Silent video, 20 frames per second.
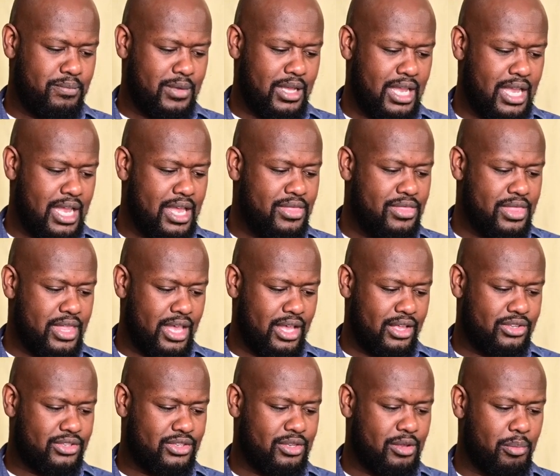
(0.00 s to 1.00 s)
in
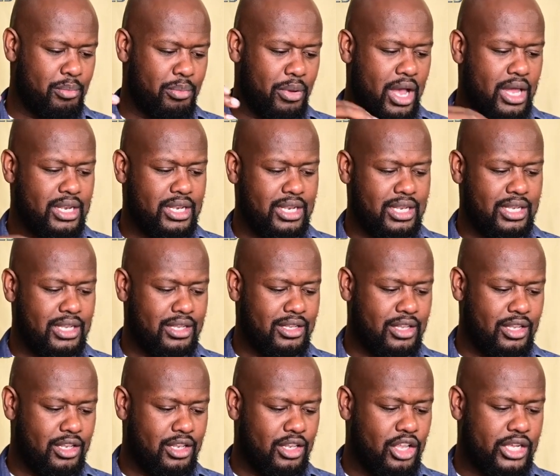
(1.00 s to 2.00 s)
this, but
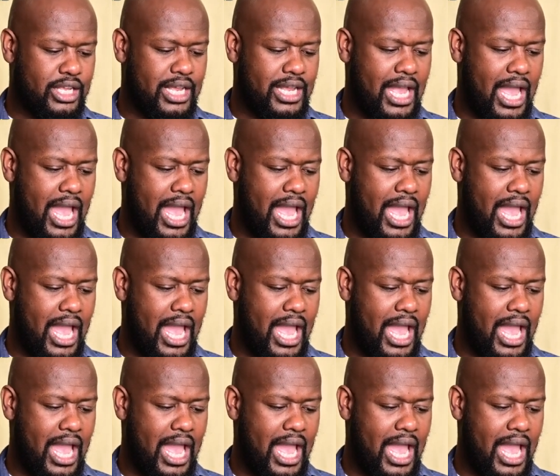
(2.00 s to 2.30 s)
looking